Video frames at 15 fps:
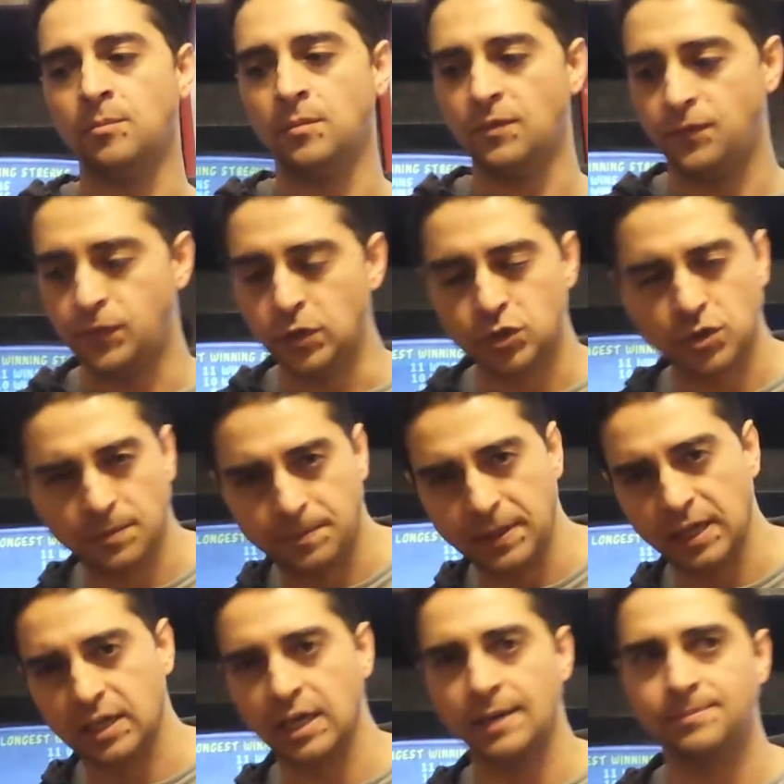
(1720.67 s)
future
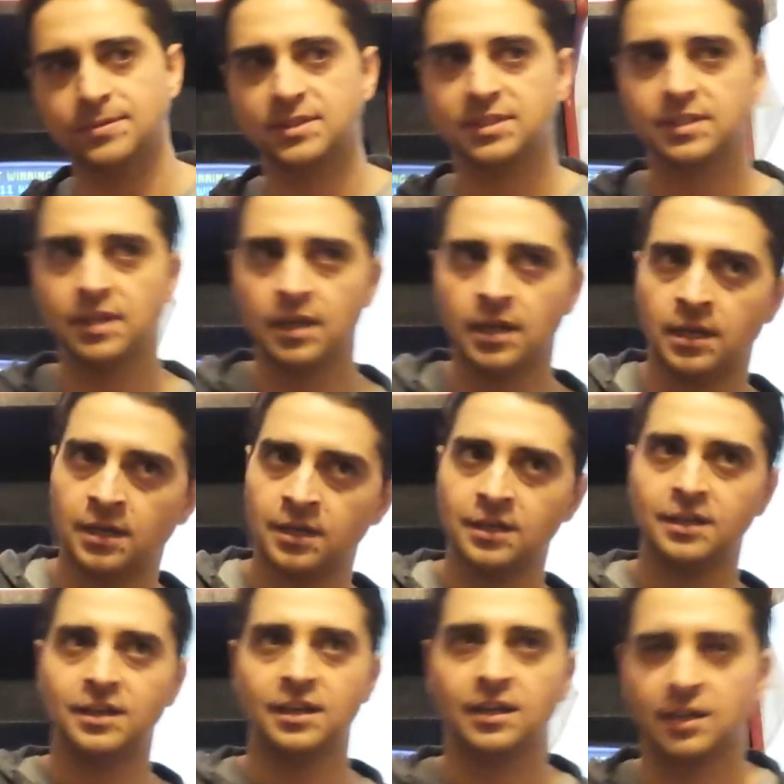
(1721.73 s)
pickups,
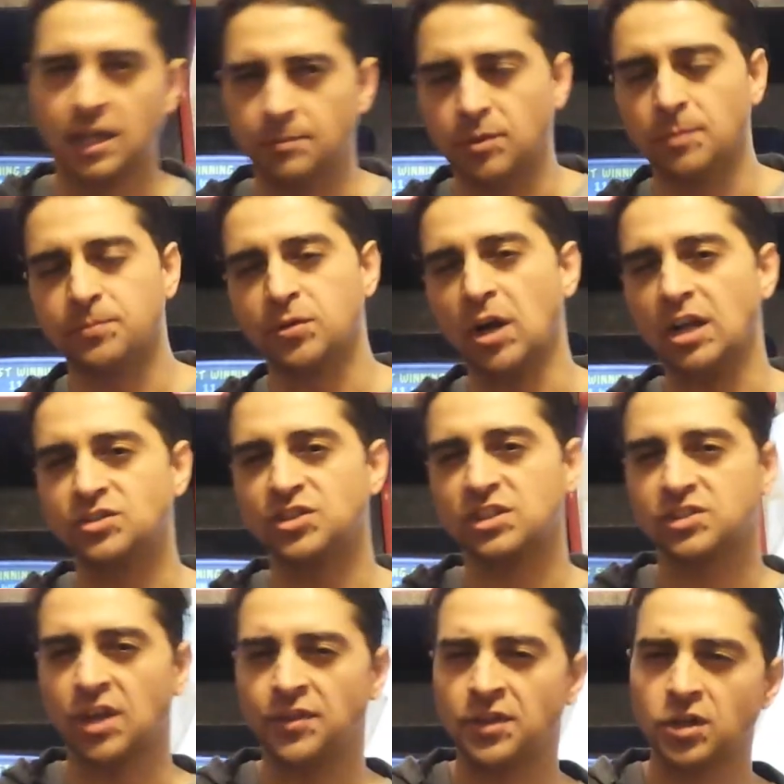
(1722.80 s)
a couple
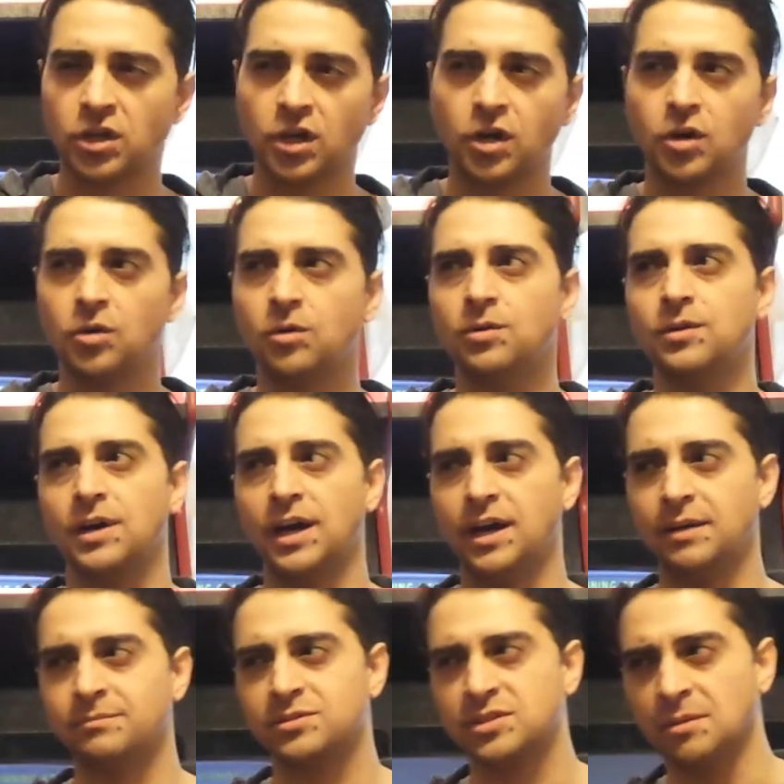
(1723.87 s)
projects on the
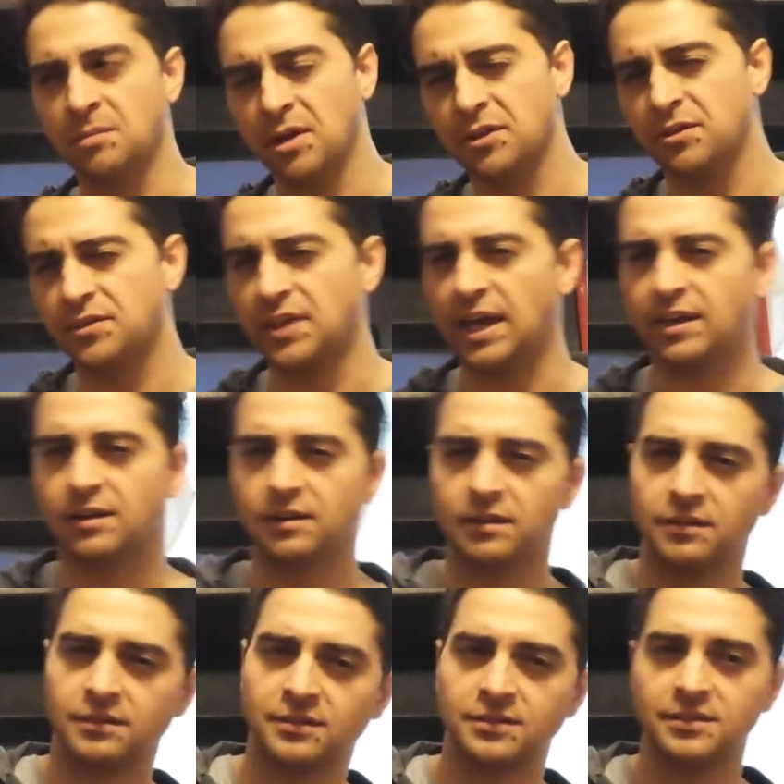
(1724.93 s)
go, some other
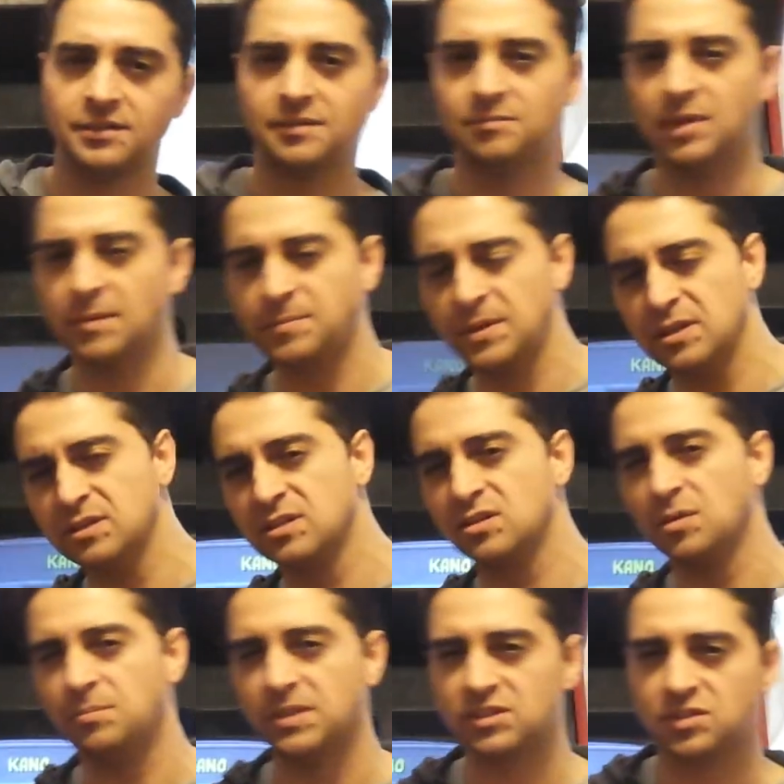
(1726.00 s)
that might be
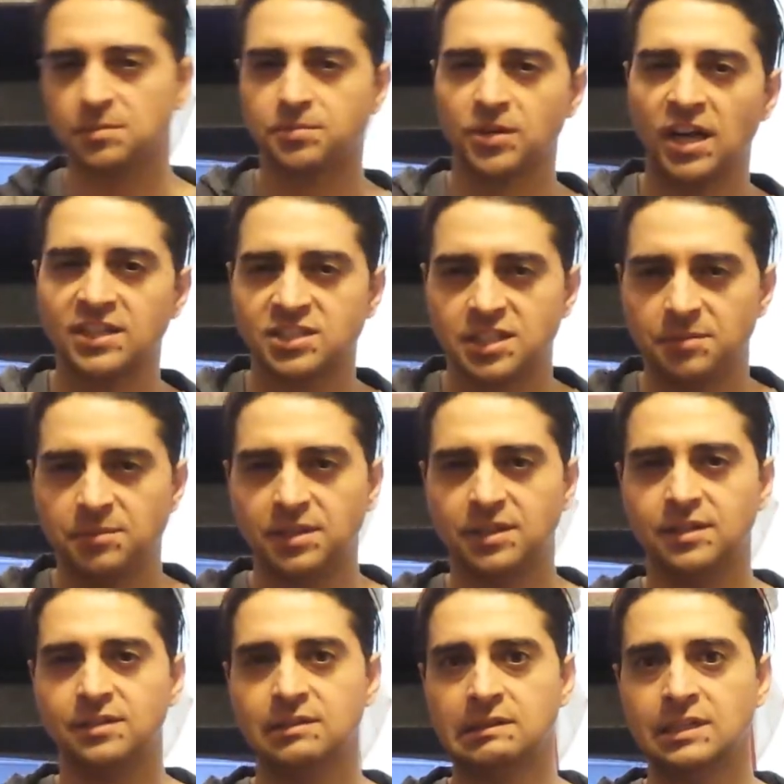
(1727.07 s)
a big surprise to
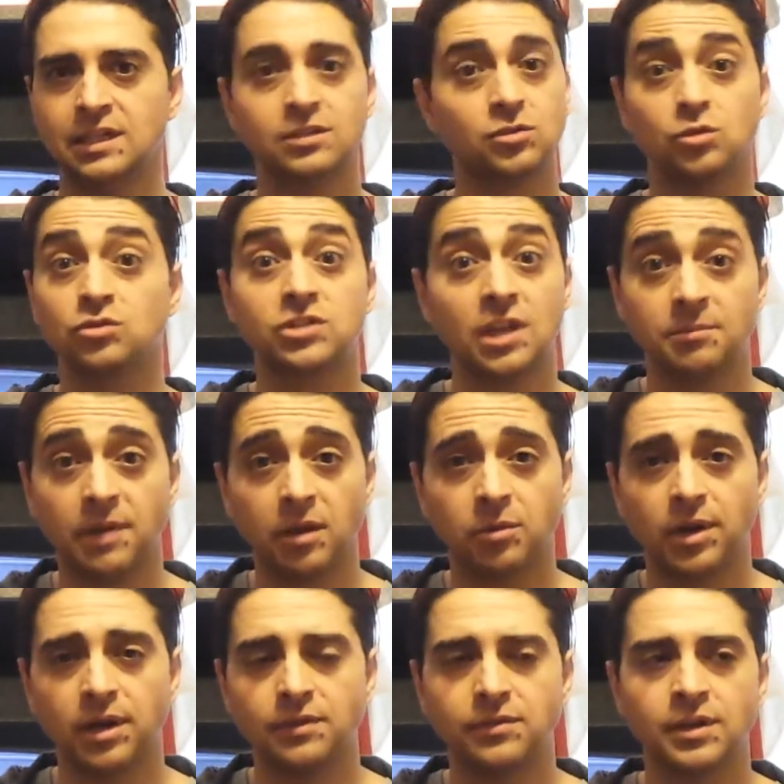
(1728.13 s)
me. Don't tell my
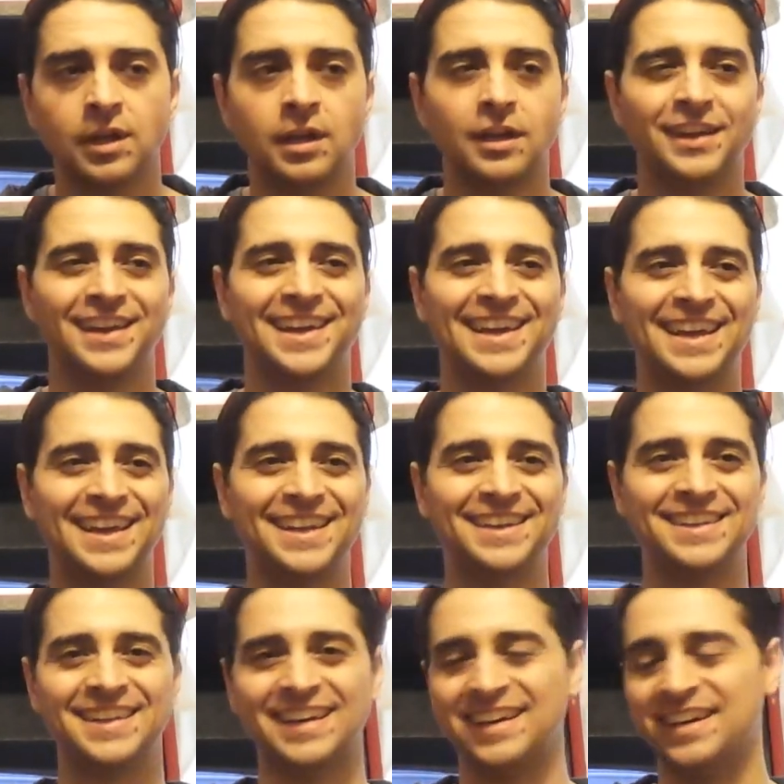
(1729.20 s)
wife.
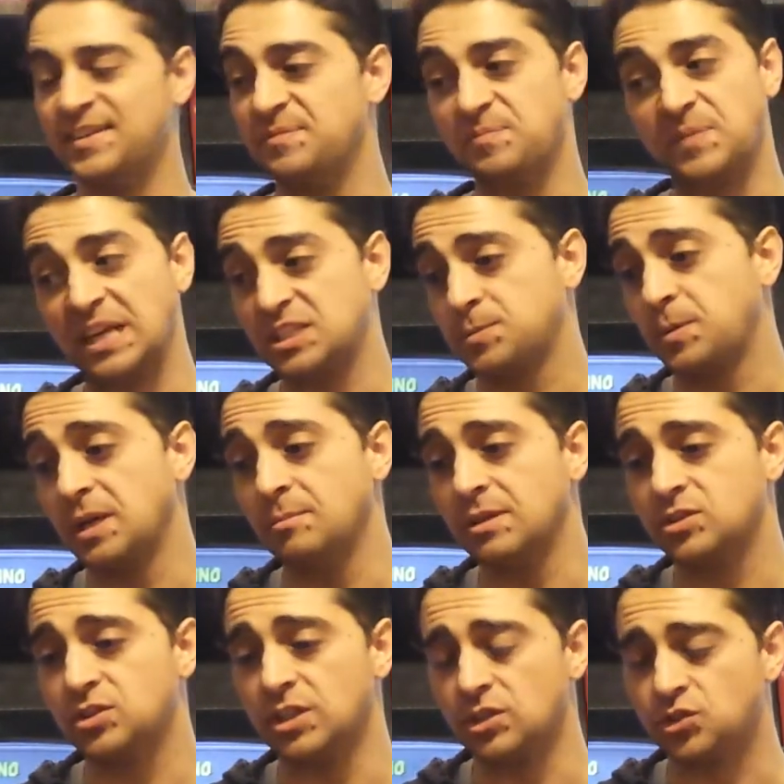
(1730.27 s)
And that's pretty
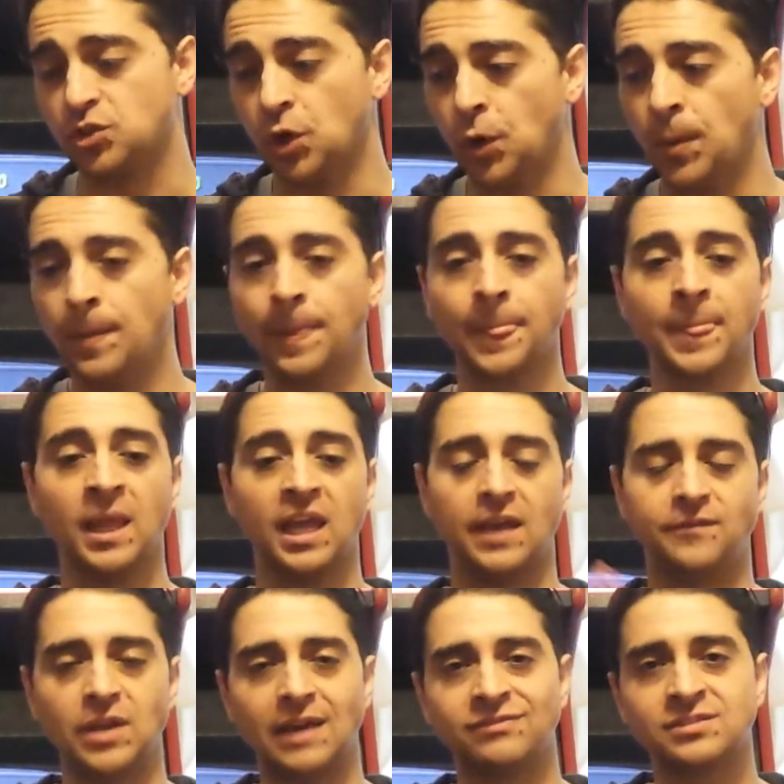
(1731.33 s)
much it. So
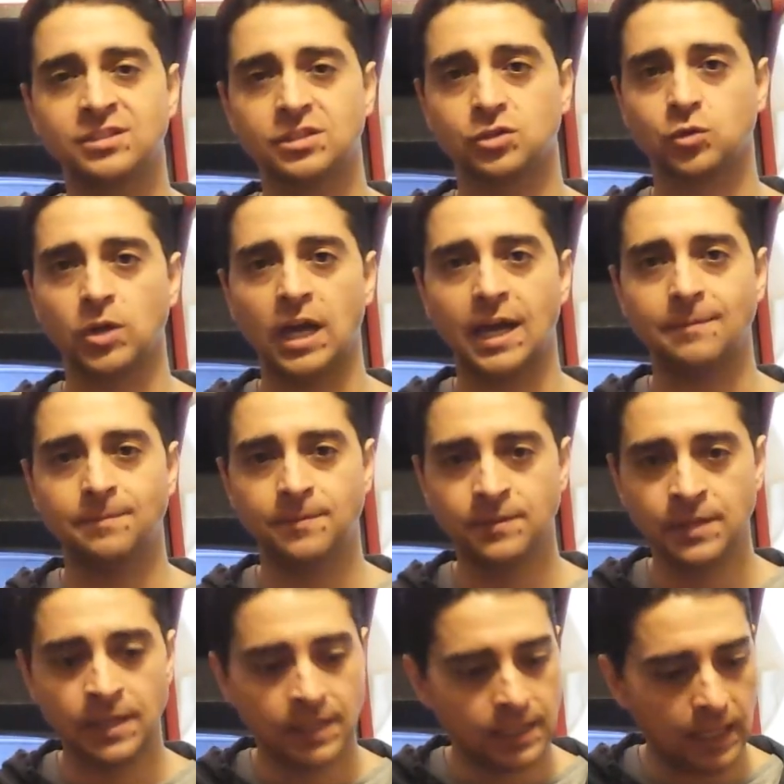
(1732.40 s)
if you haven't subscribed,
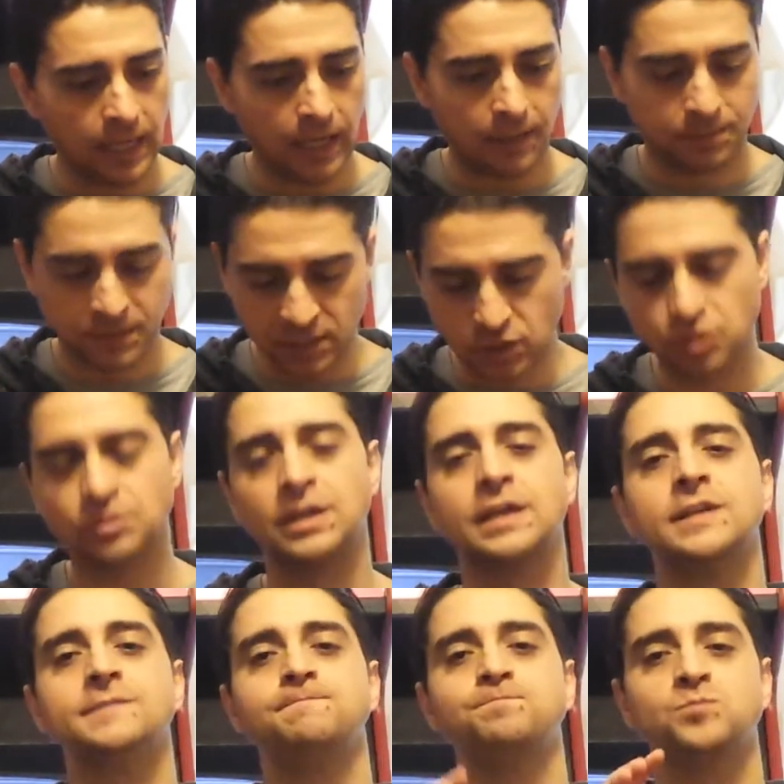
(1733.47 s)
please do
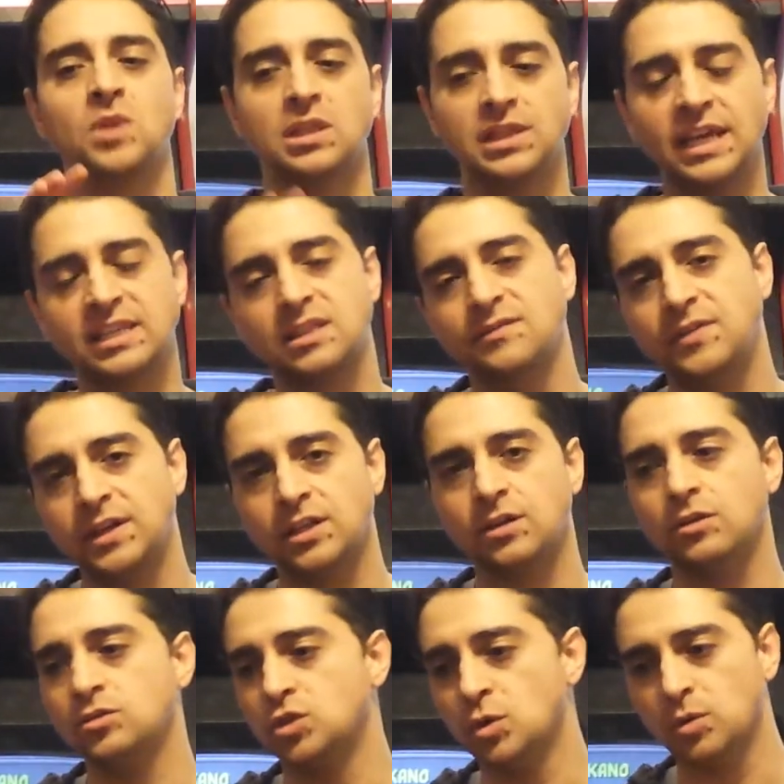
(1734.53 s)
now. Like the
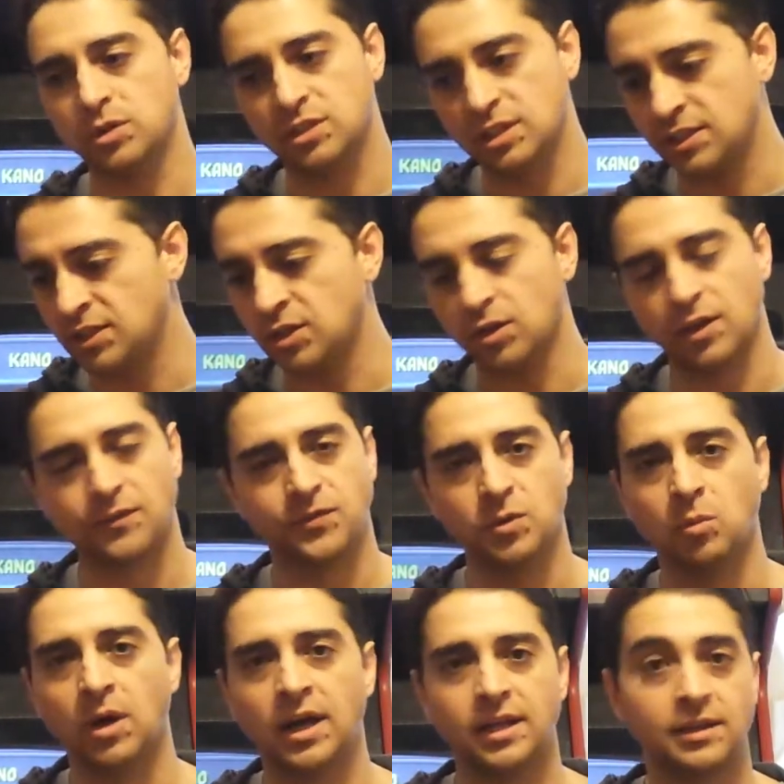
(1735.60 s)
video, do it if you
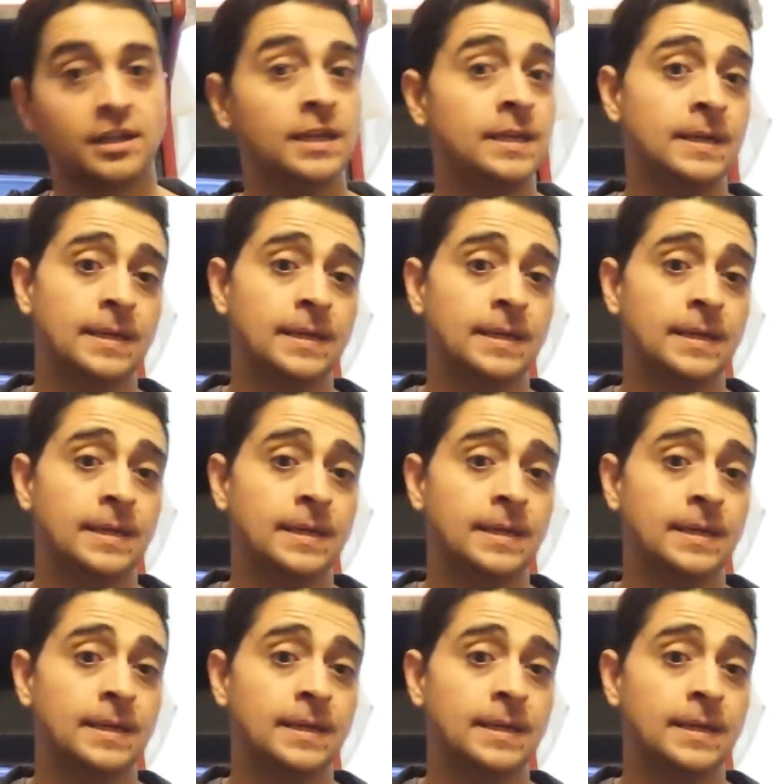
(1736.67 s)
want.